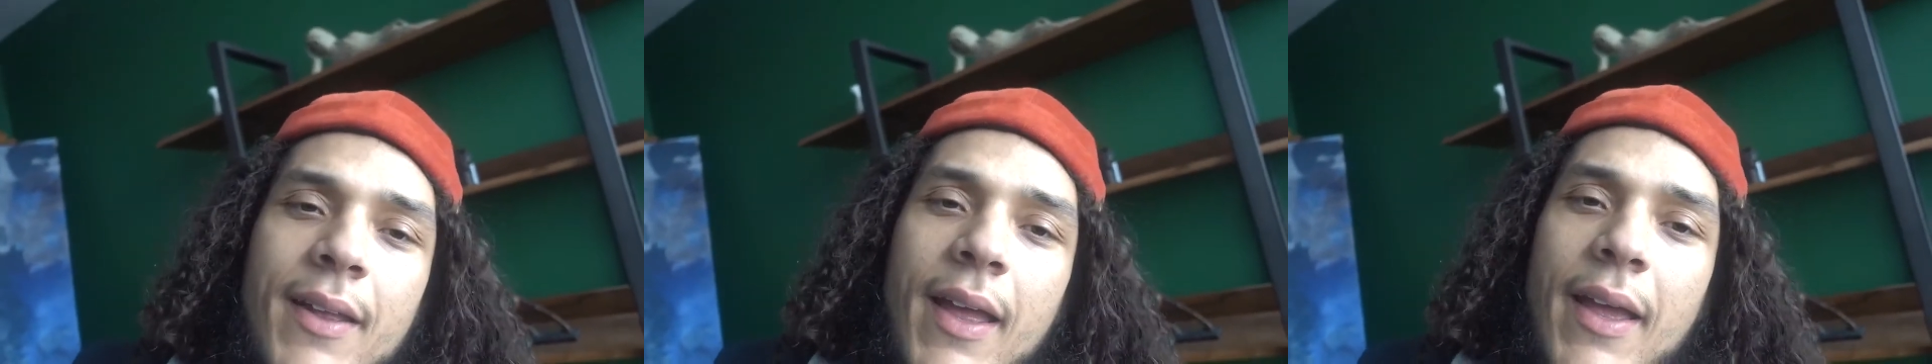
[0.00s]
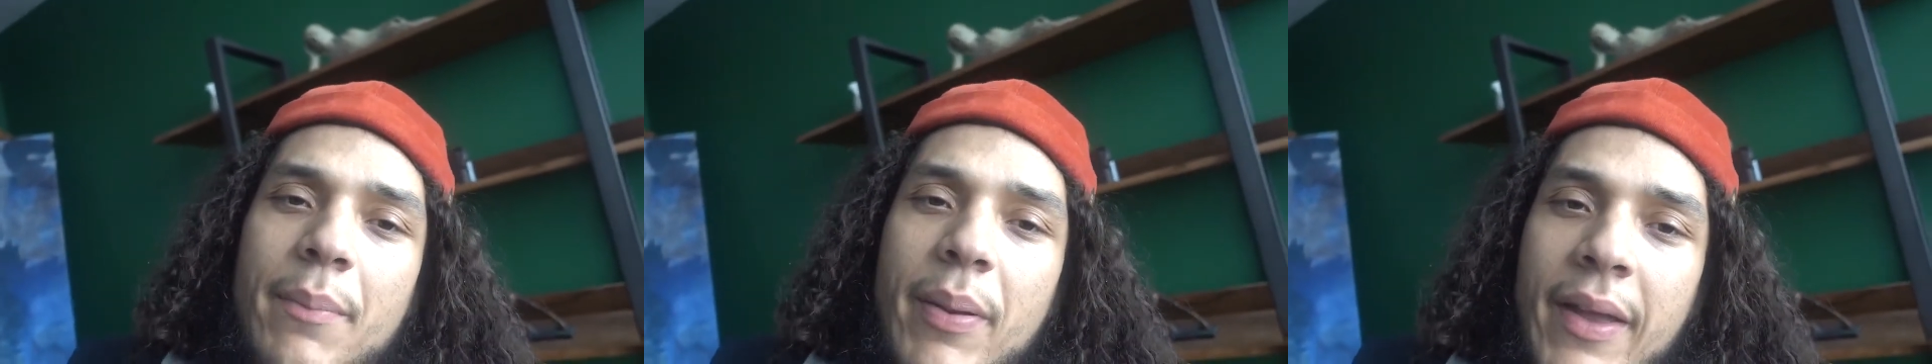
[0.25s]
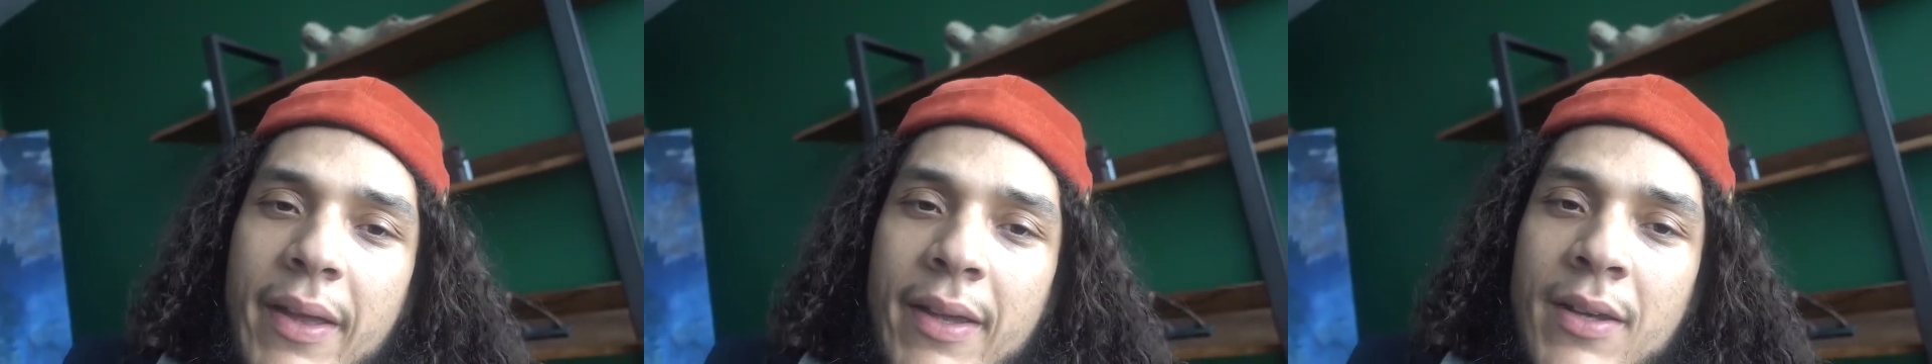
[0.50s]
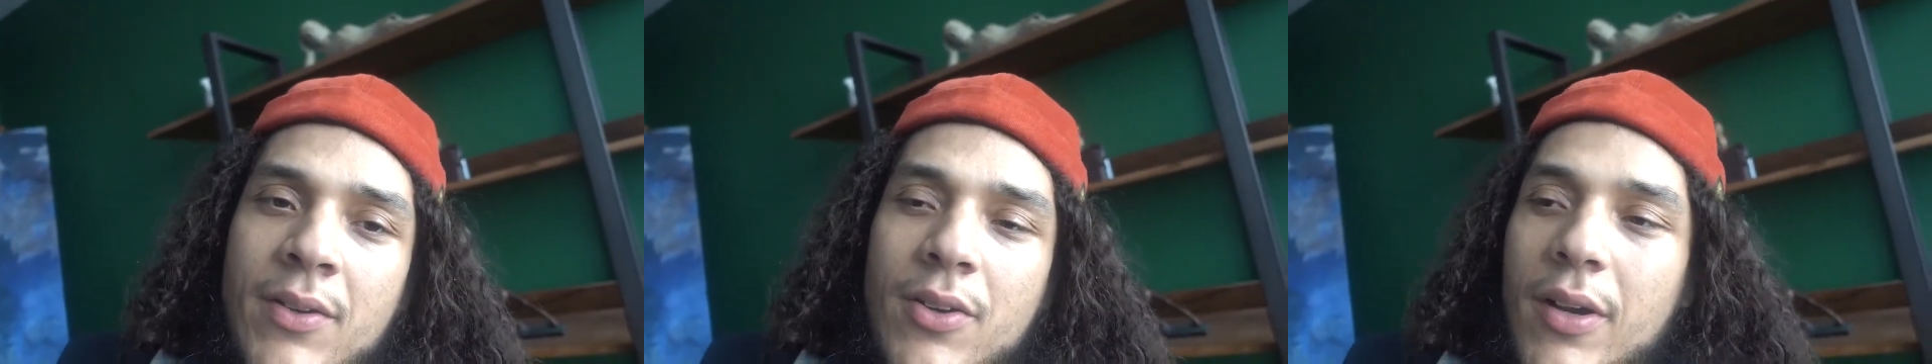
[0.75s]
hey,
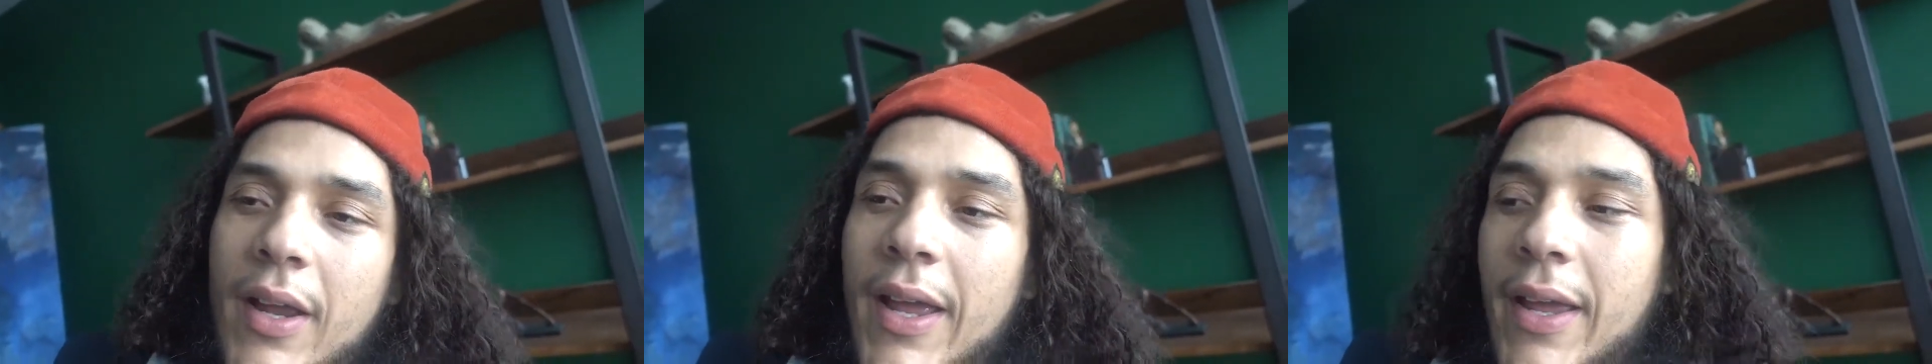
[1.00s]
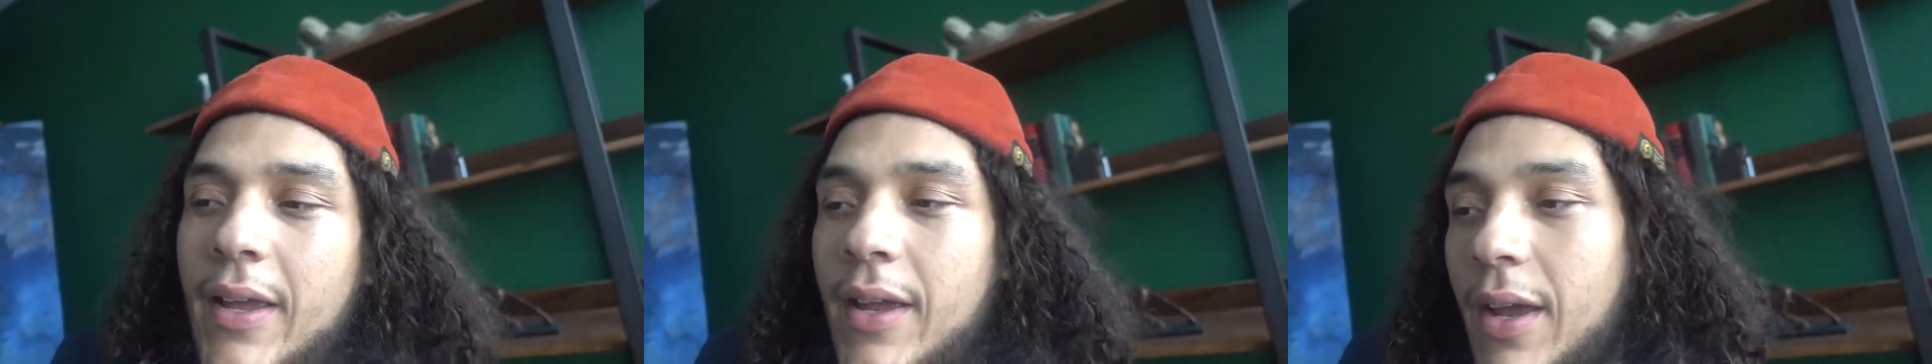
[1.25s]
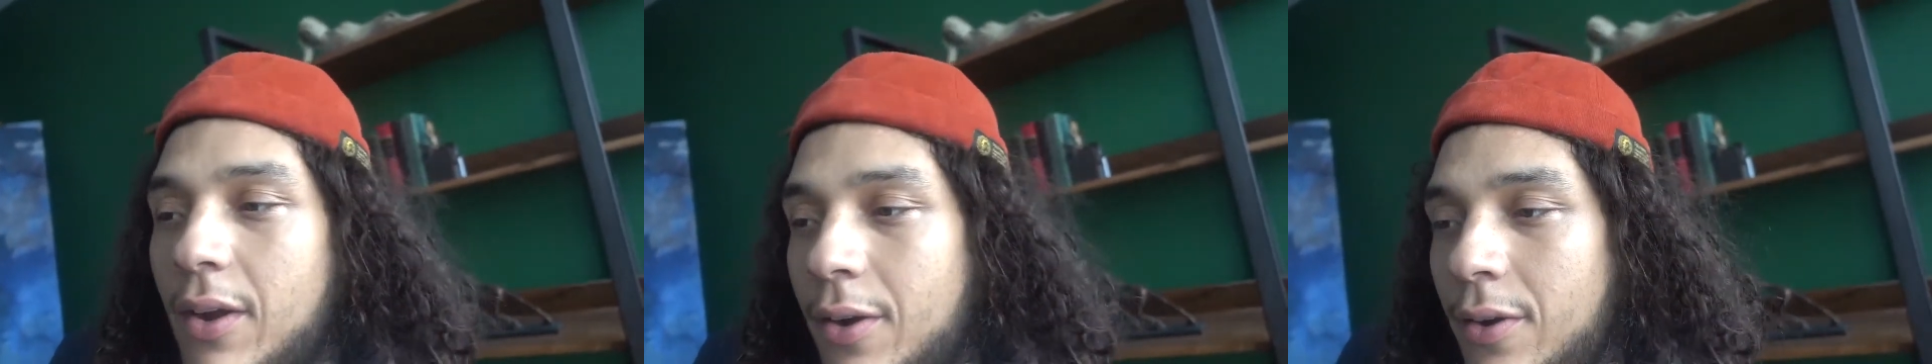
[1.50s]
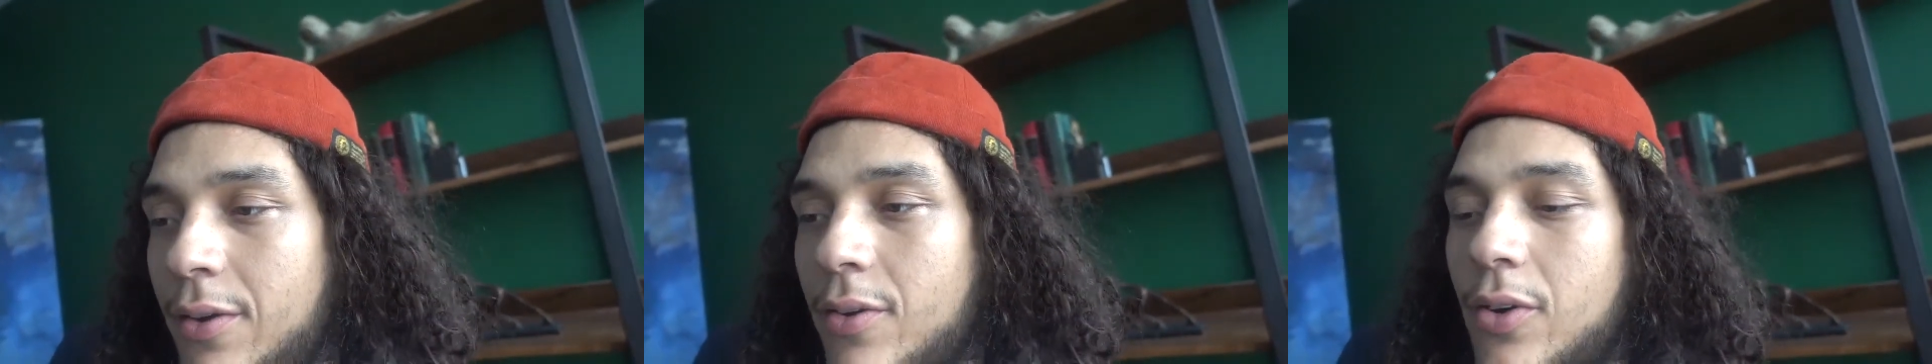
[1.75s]
pain, or hey,
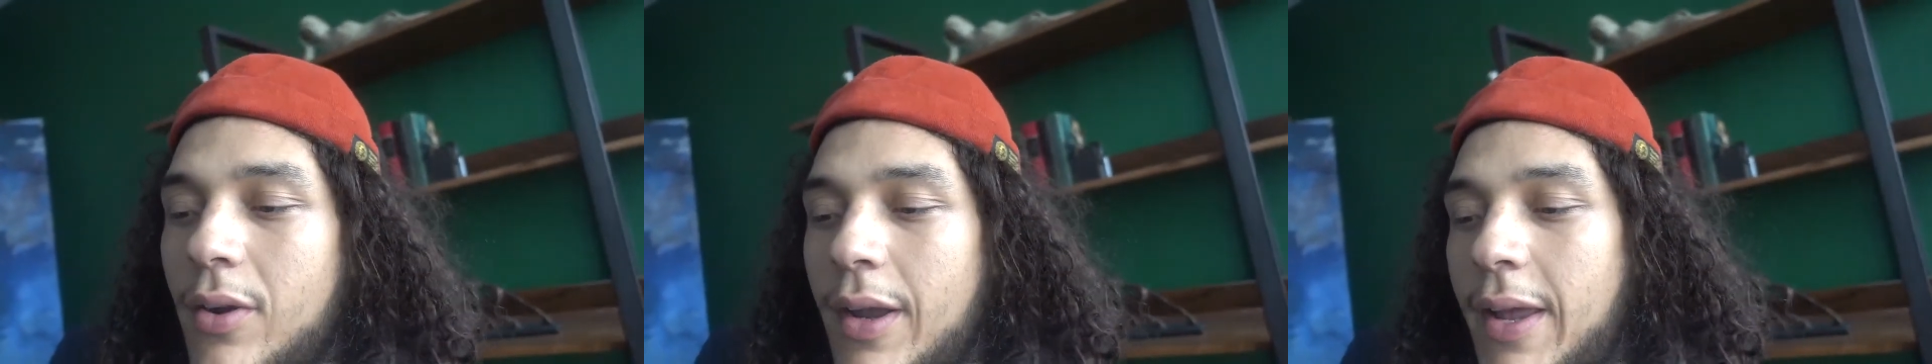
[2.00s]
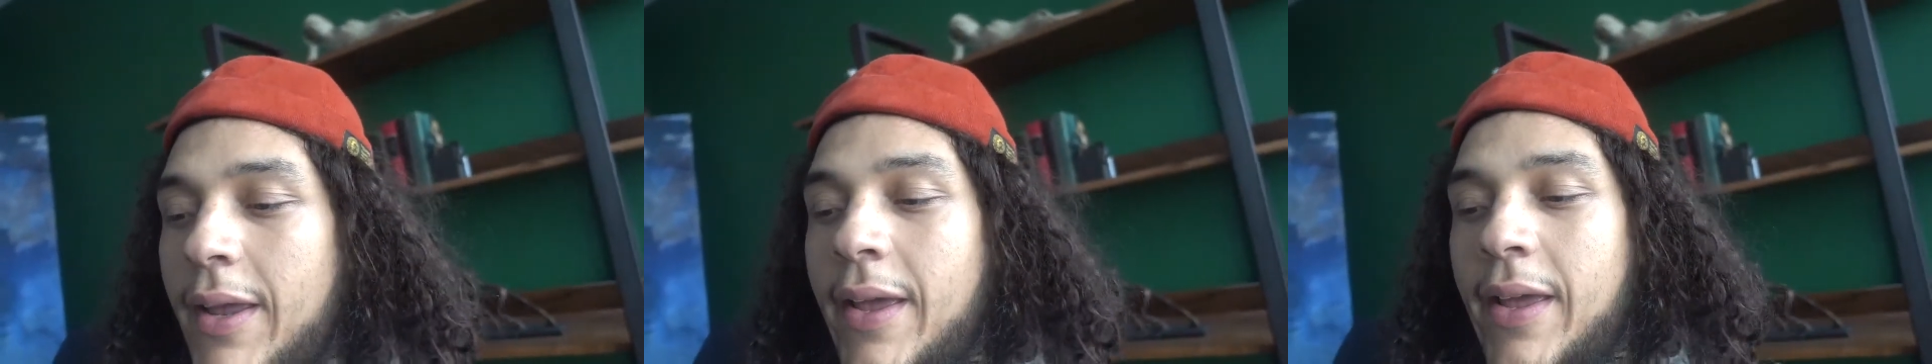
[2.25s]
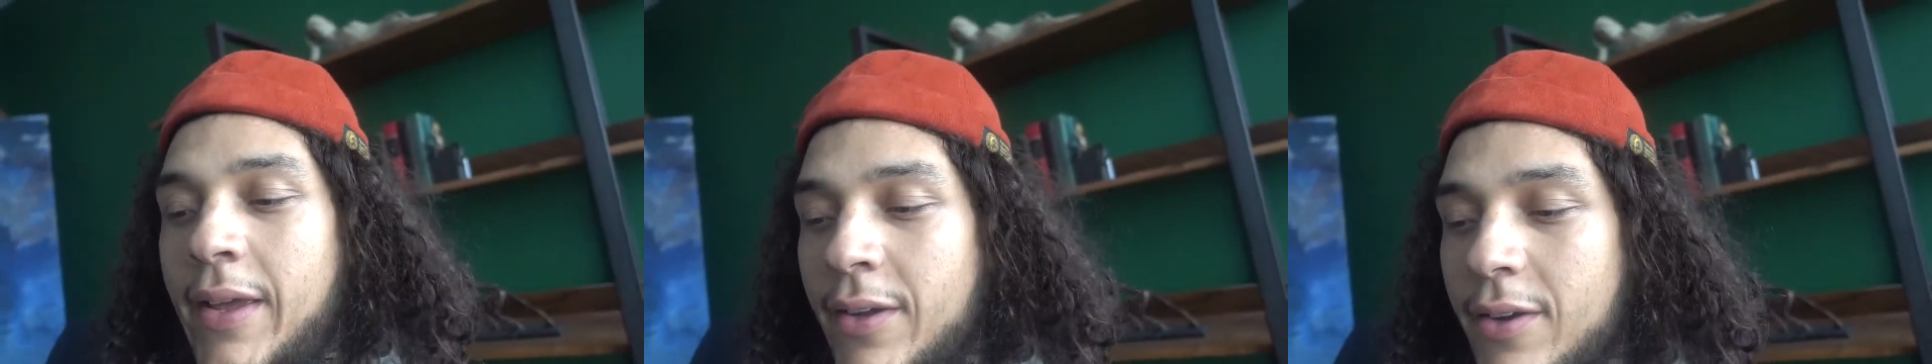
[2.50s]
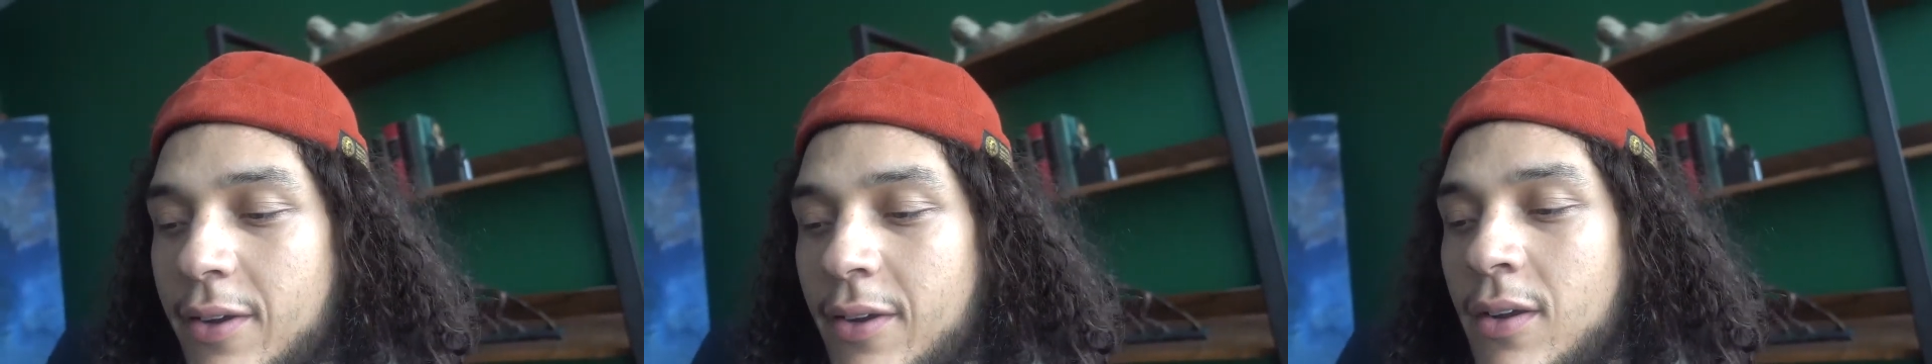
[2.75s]
hurt, or hey,
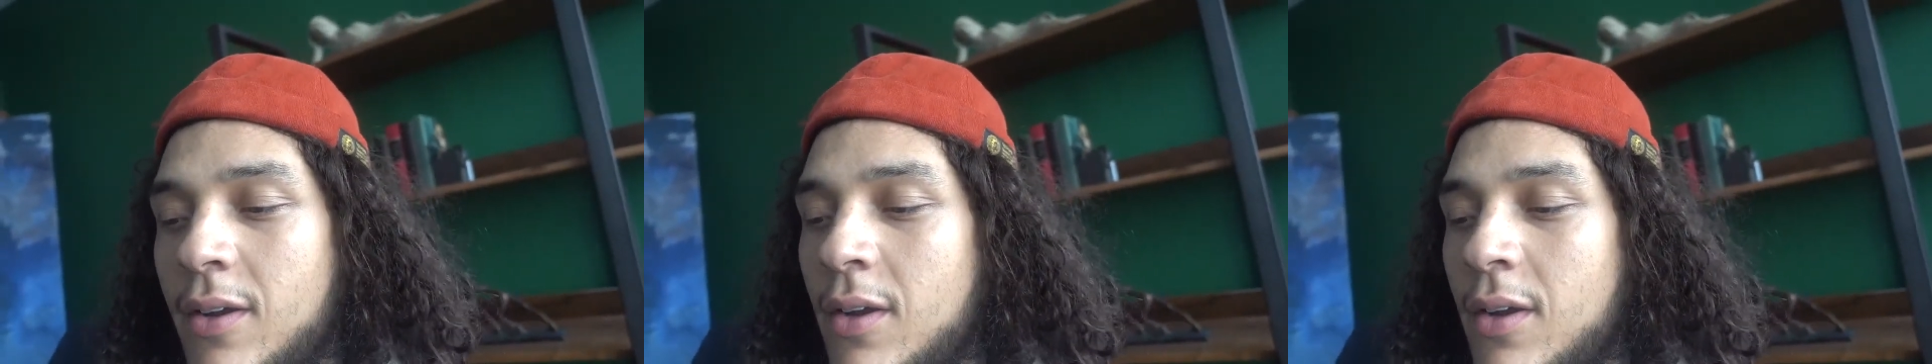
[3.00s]
anger.